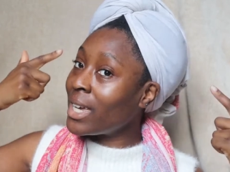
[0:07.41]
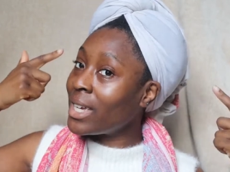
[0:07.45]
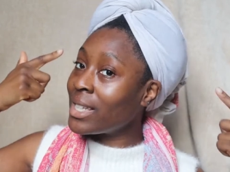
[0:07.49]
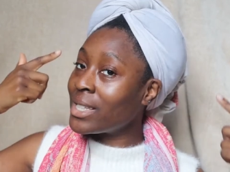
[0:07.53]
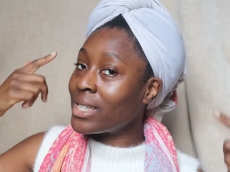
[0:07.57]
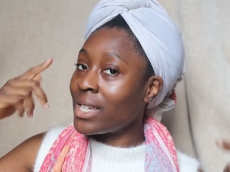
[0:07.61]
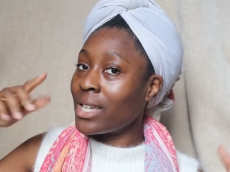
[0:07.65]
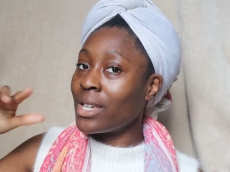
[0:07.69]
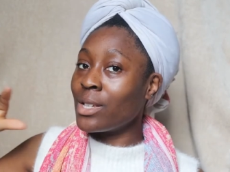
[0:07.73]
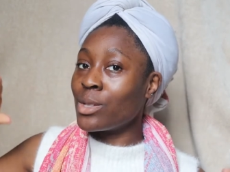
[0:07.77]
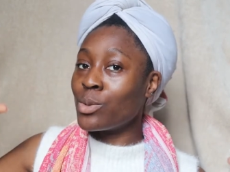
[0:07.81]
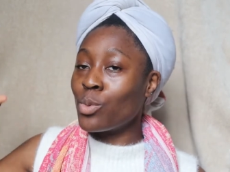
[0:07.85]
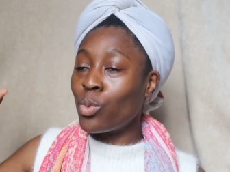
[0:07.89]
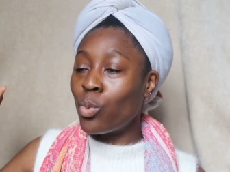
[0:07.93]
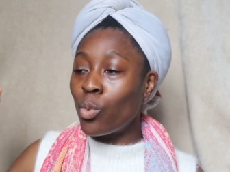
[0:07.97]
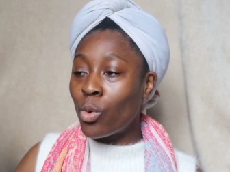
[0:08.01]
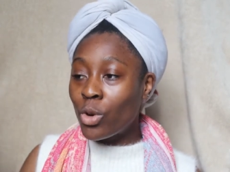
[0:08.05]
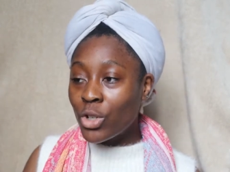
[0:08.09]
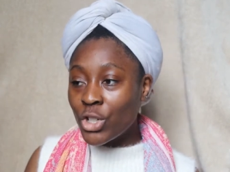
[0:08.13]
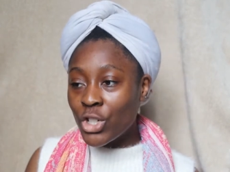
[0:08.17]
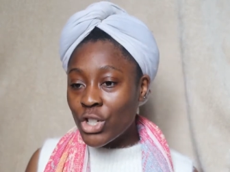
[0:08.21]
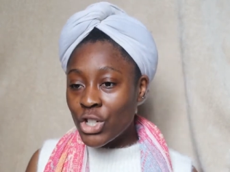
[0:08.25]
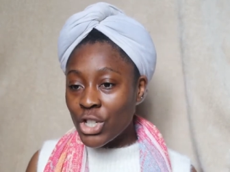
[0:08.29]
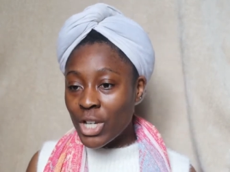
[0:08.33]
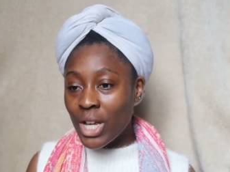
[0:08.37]
it is
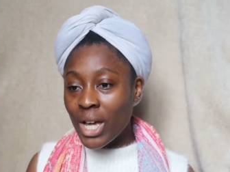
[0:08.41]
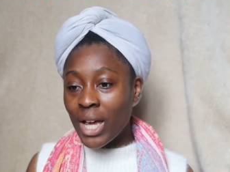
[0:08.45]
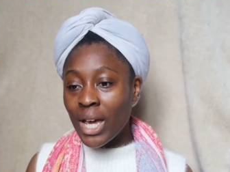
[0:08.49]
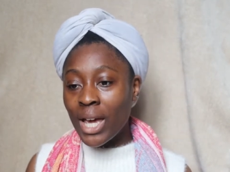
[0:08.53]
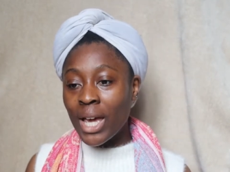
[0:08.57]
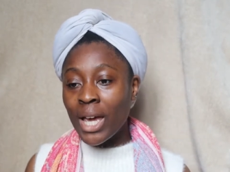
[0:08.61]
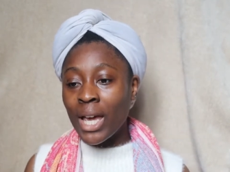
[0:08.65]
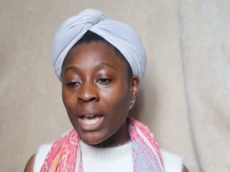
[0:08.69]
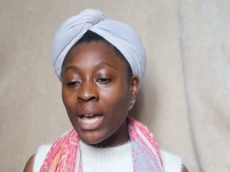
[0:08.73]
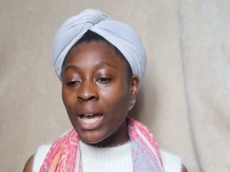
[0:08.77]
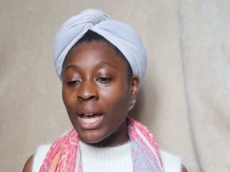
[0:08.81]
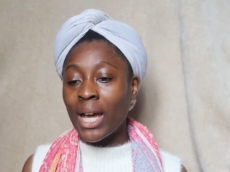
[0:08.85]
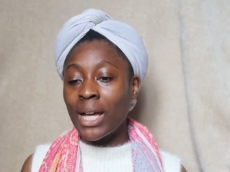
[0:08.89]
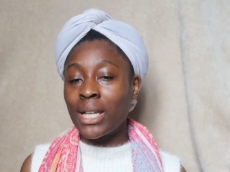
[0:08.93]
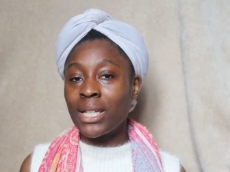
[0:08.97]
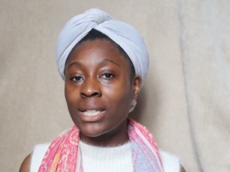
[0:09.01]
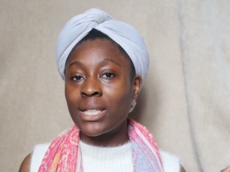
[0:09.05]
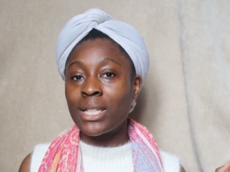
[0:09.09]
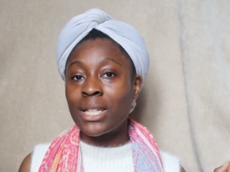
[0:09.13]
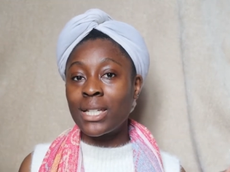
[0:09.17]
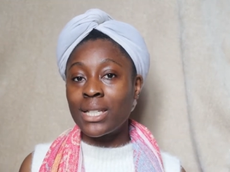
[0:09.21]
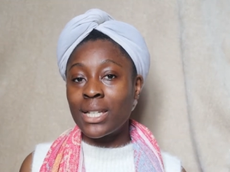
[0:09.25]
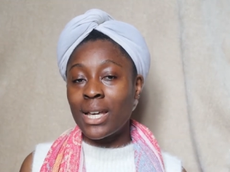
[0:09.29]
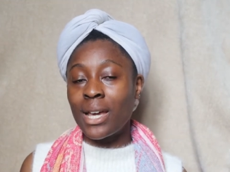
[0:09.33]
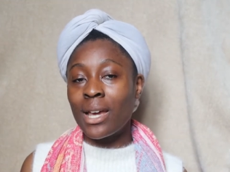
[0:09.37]
wash day, and
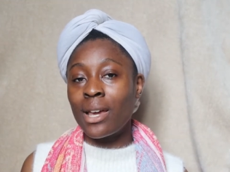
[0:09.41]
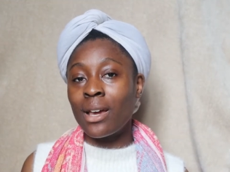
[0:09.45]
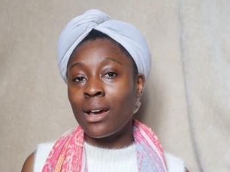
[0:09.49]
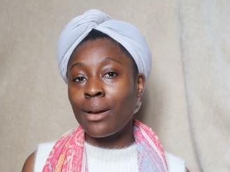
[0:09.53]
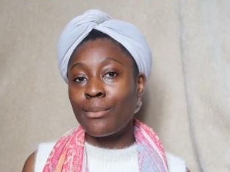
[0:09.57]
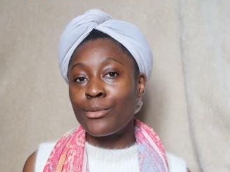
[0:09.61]
today